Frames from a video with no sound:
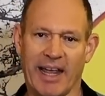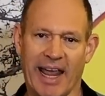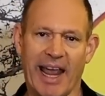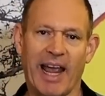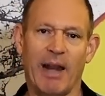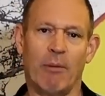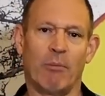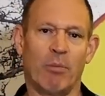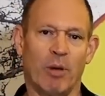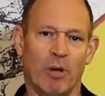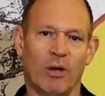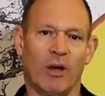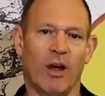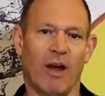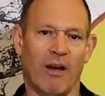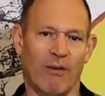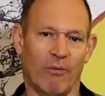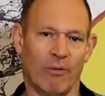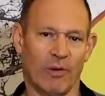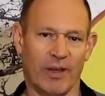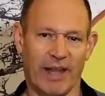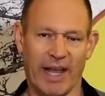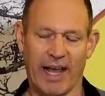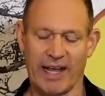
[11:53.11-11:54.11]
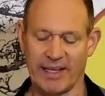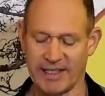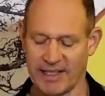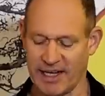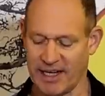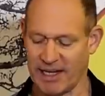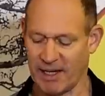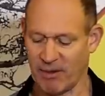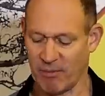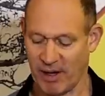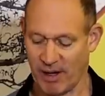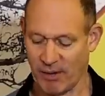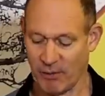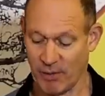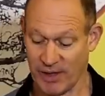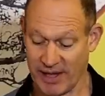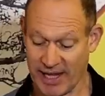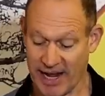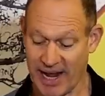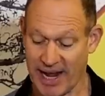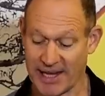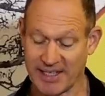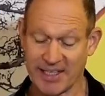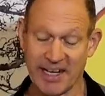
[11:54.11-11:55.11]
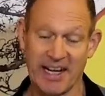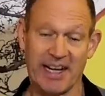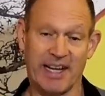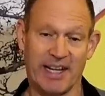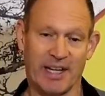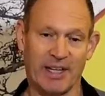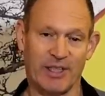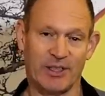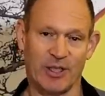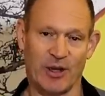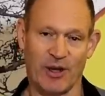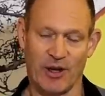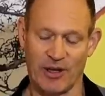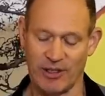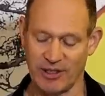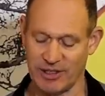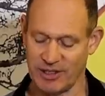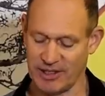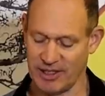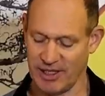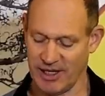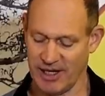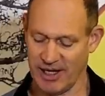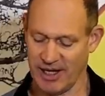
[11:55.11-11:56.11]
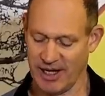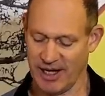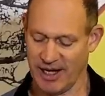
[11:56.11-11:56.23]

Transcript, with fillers: can pull off without any, without any concerns.